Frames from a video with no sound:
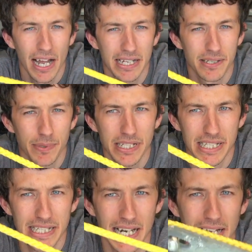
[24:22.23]
There's a piece
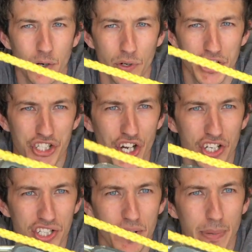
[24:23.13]
of slack cord, it's
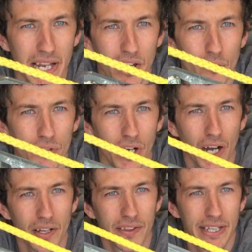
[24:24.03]
just a bit
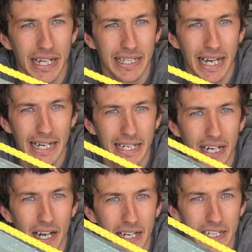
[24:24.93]
longer than the
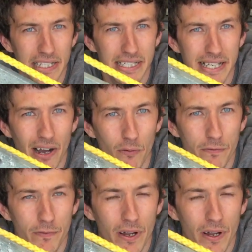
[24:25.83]
anchor itself.